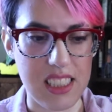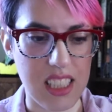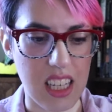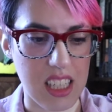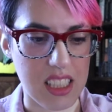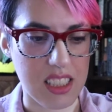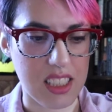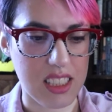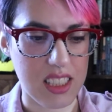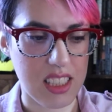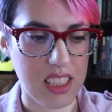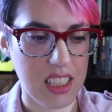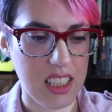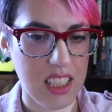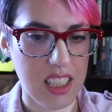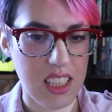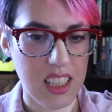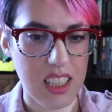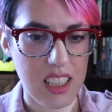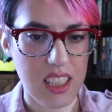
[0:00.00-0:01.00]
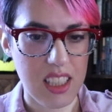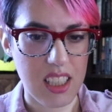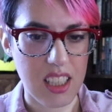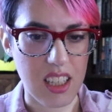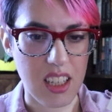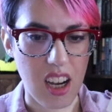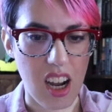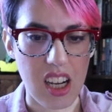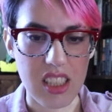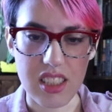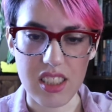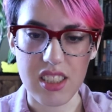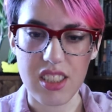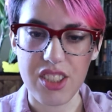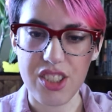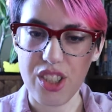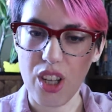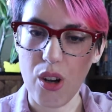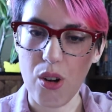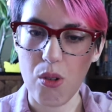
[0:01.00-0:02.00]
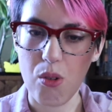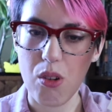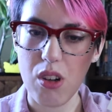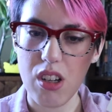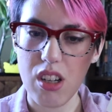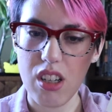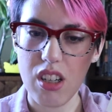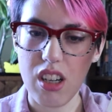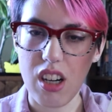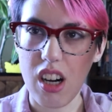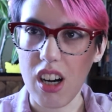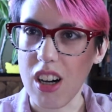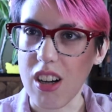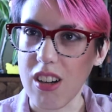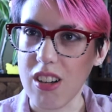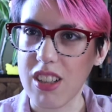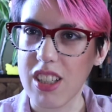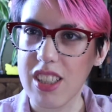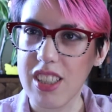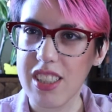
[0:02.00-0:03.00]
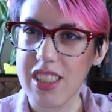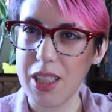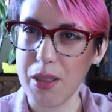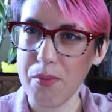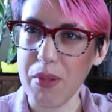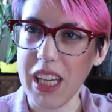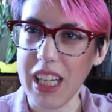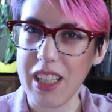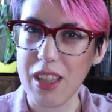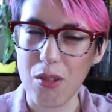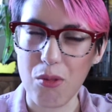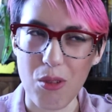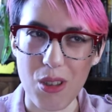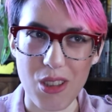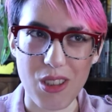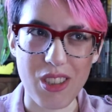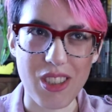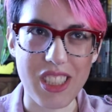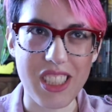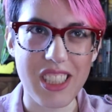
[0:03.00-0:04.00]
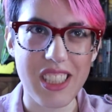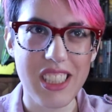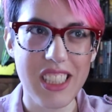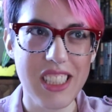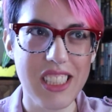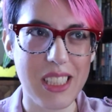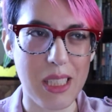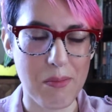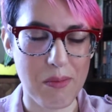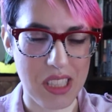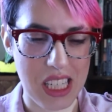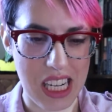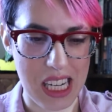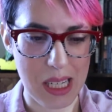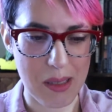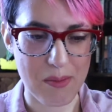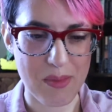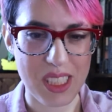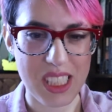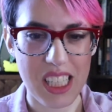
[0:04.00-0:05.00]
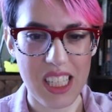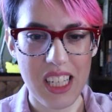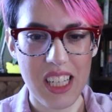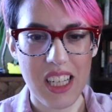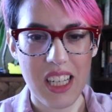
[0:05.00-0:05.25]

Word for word: just gotten so hard to be in the world sometimes.